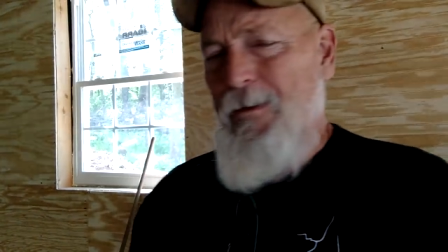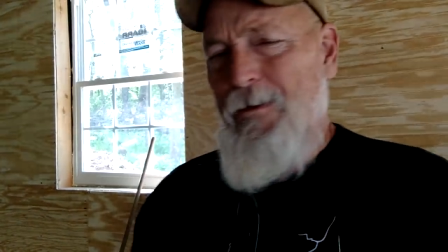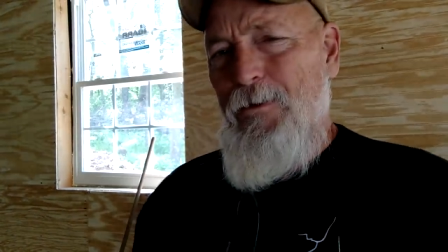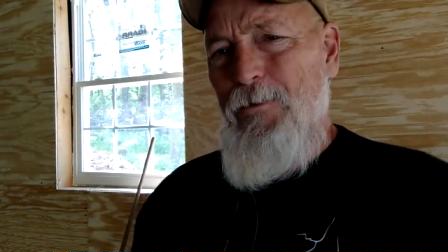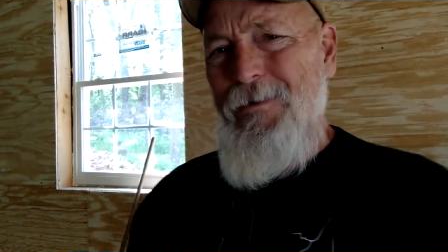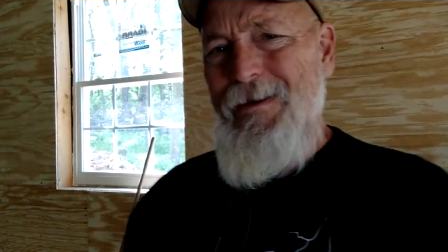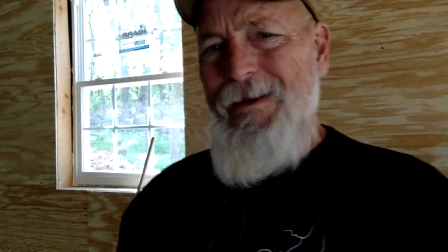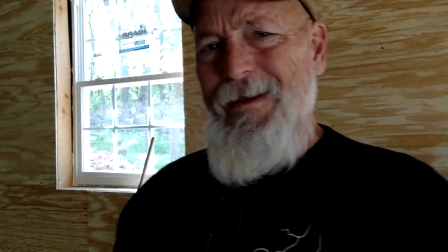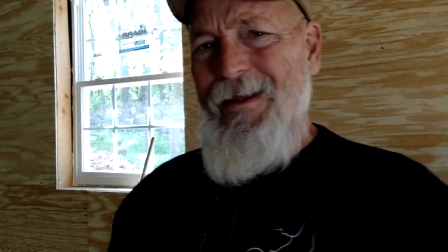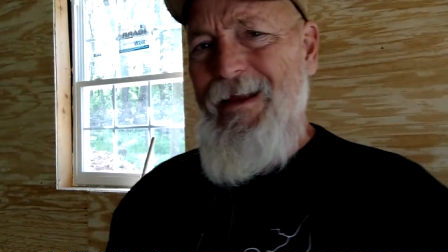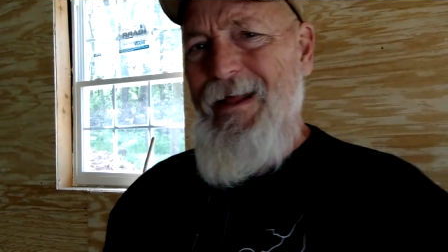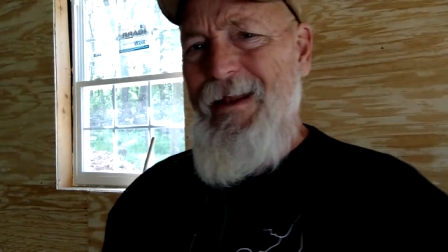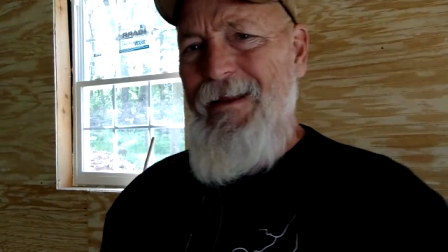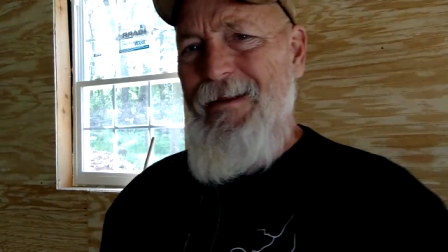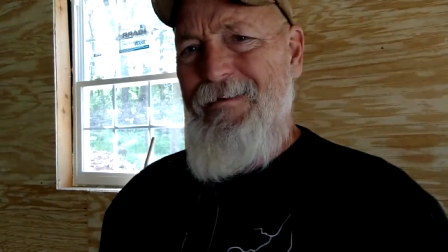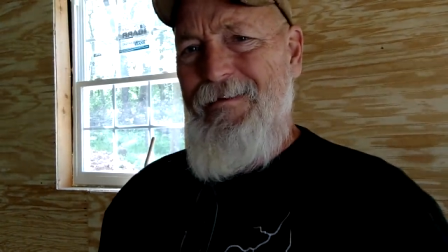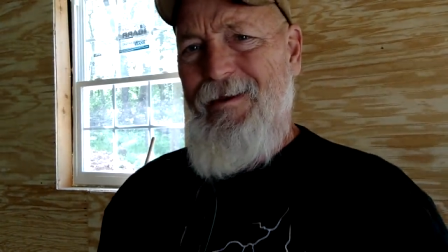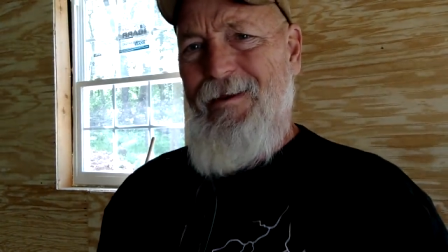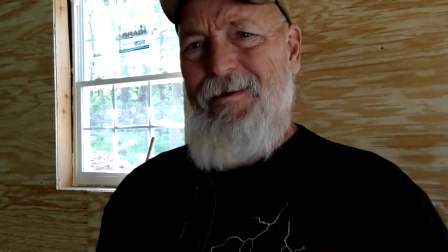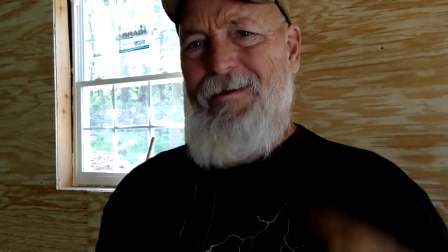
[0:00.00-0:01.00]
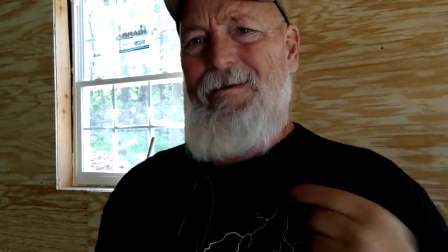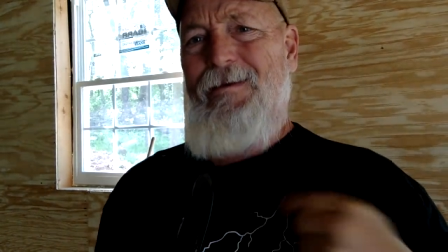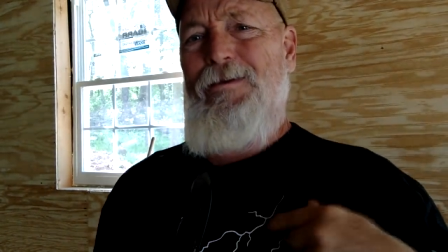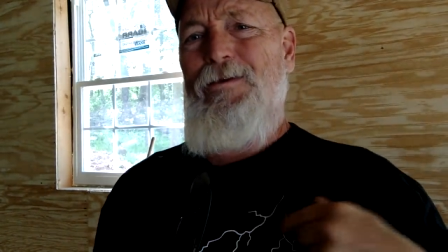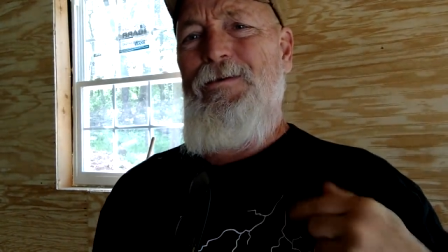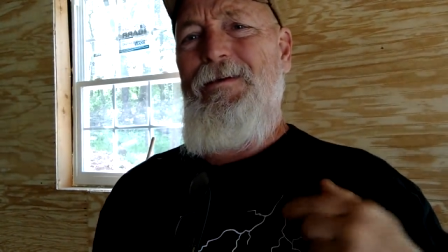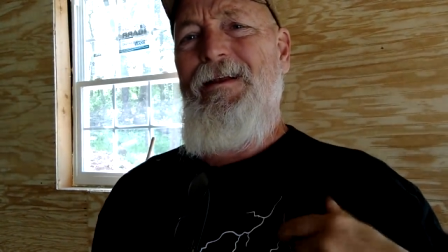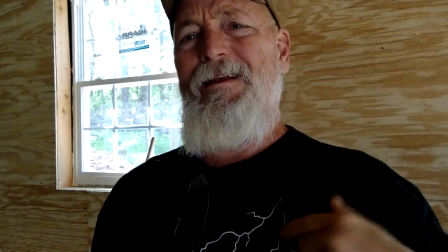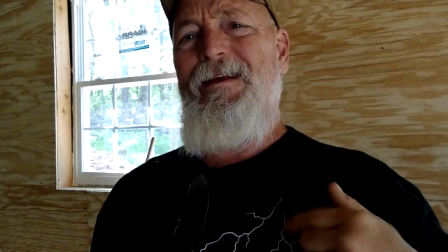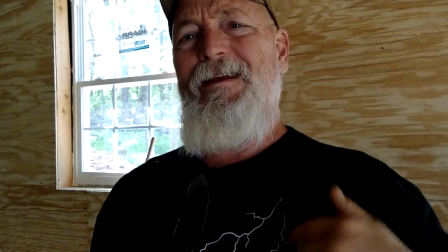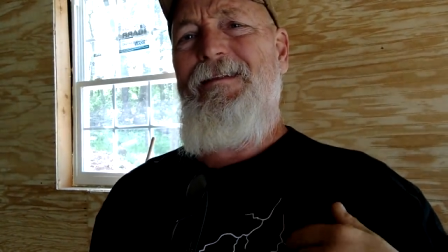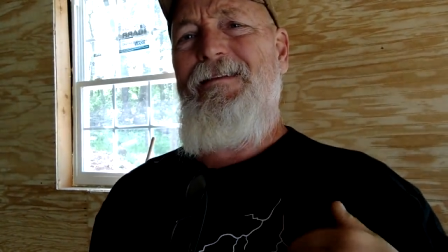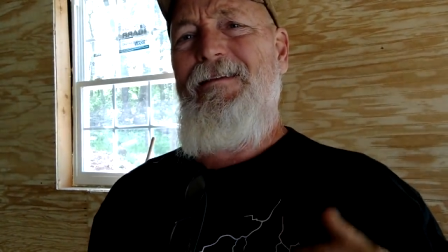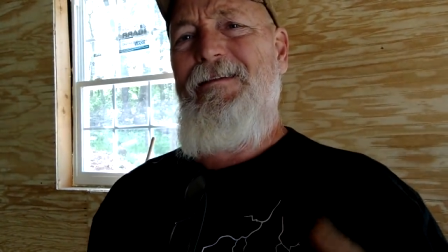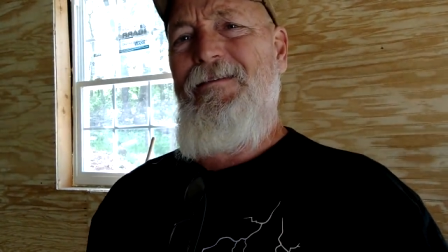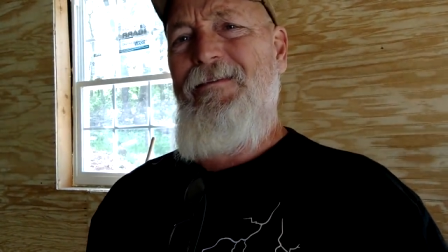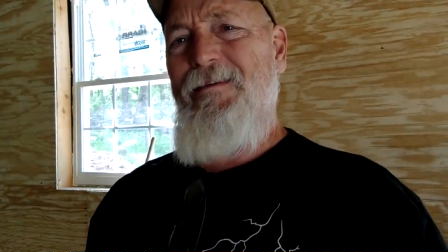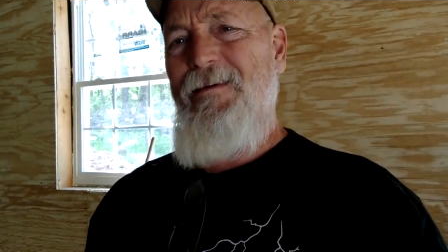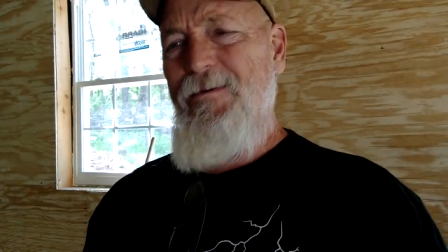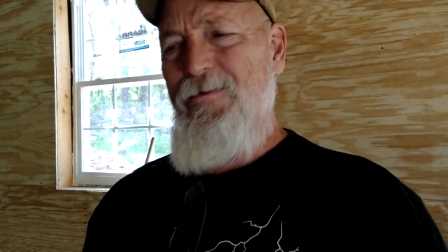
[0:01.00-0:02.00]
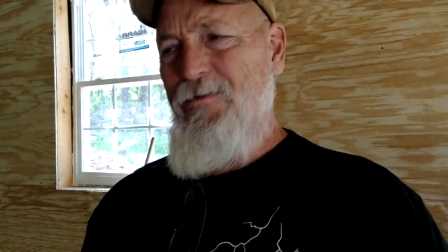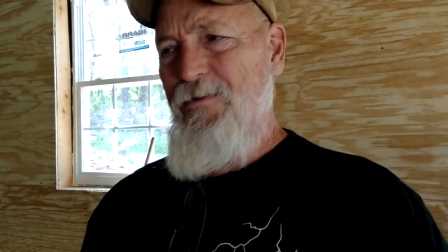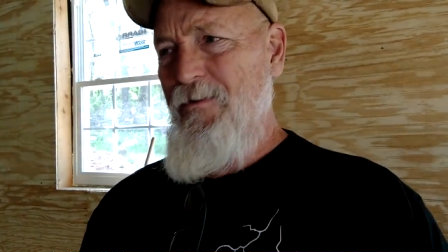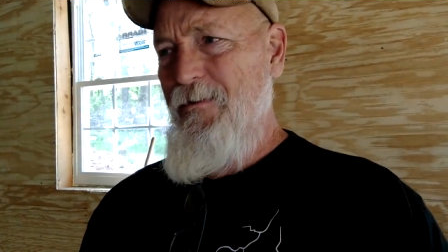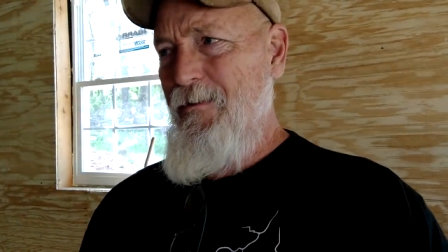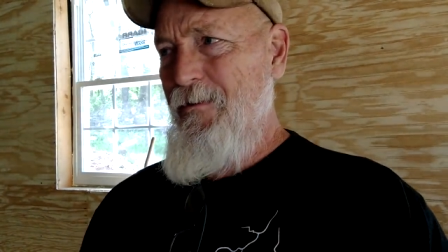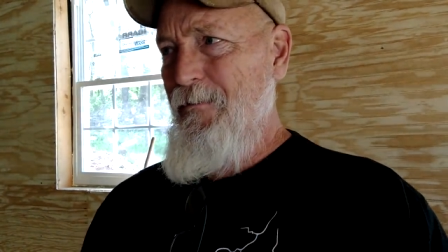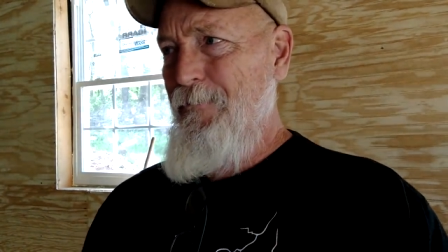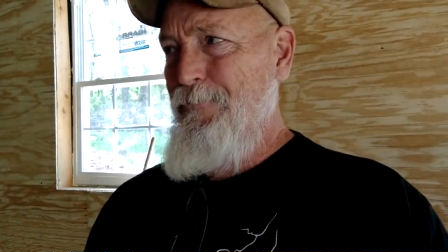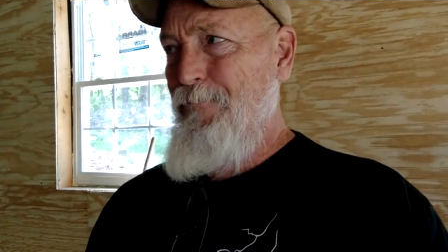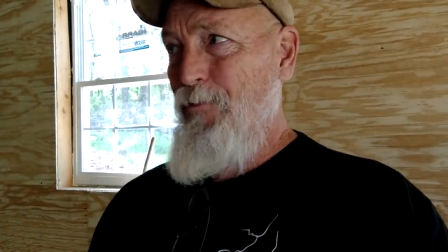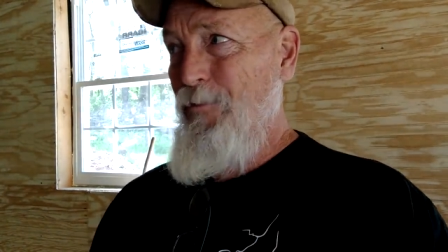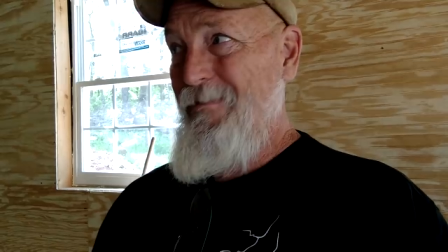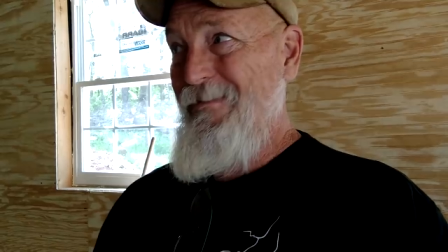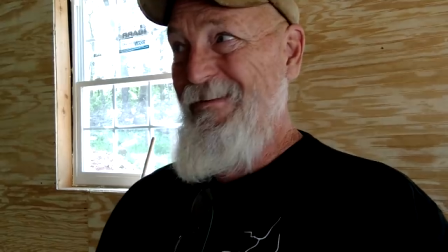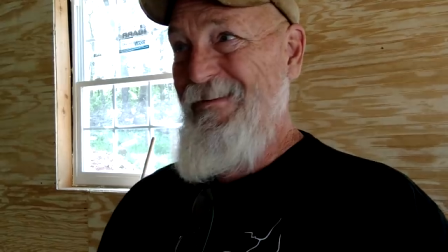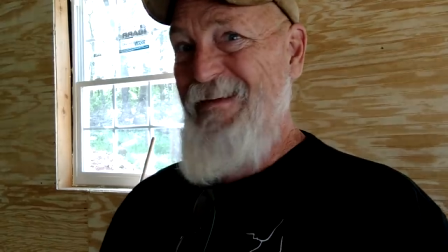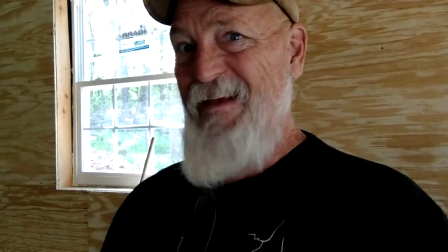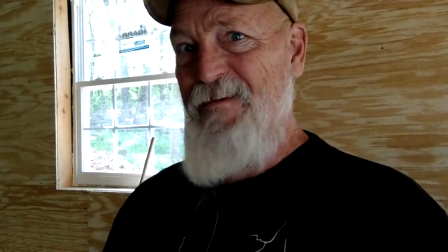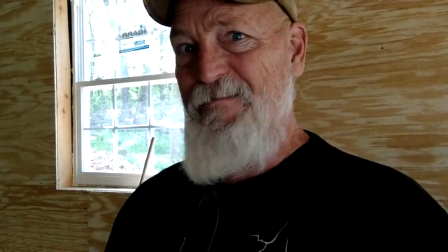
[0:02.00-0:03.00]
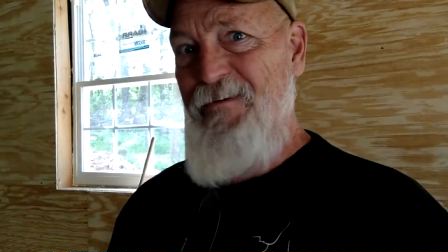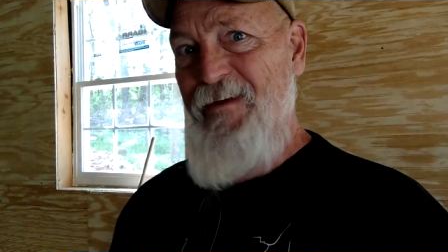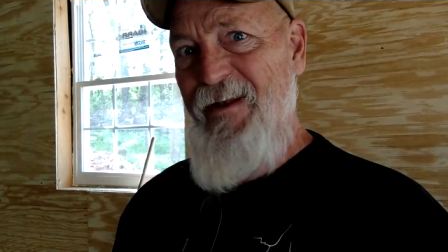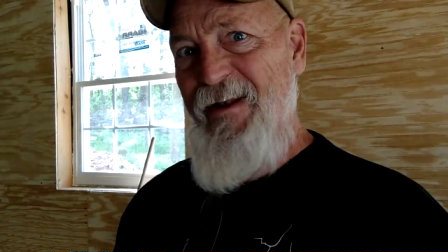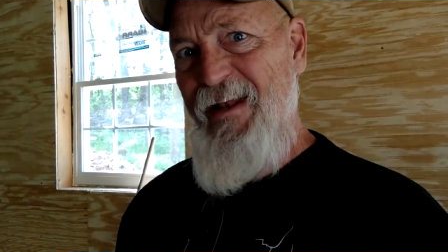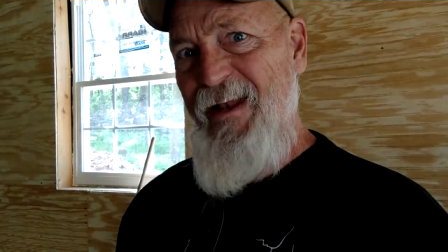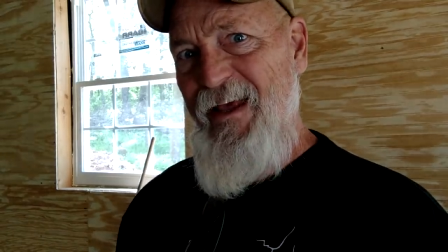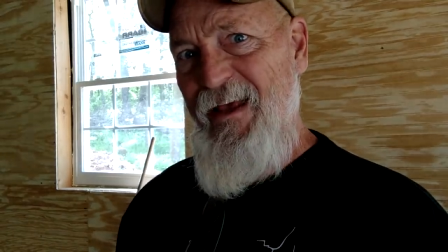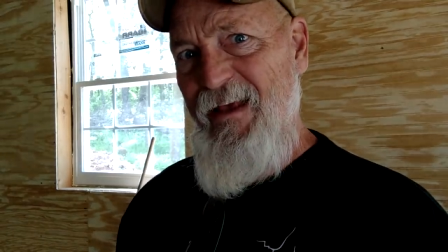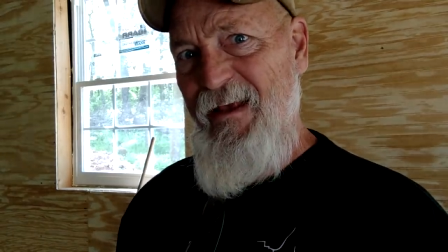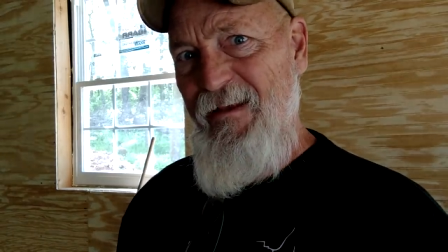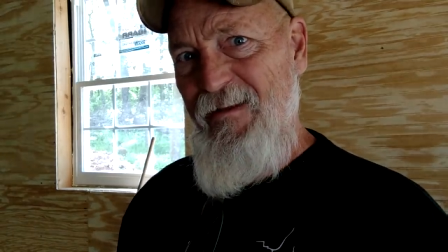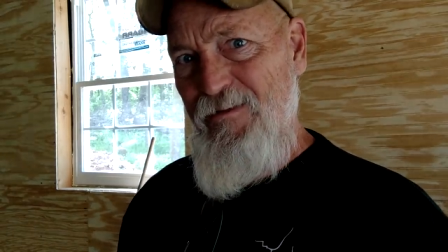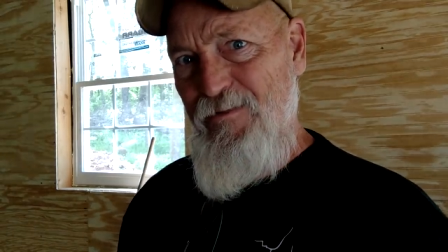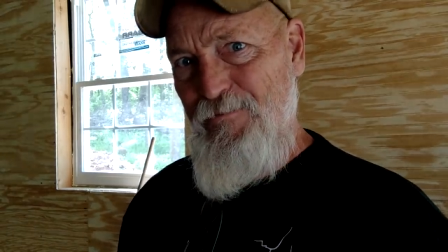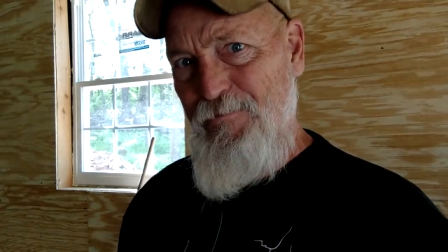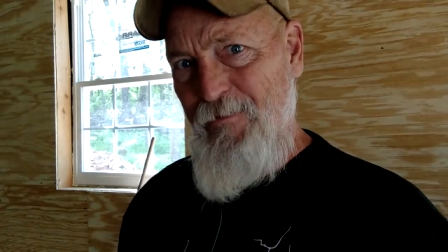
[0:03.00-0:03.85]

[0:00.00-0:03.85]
You can get it. You can get this t-shirt for seven days.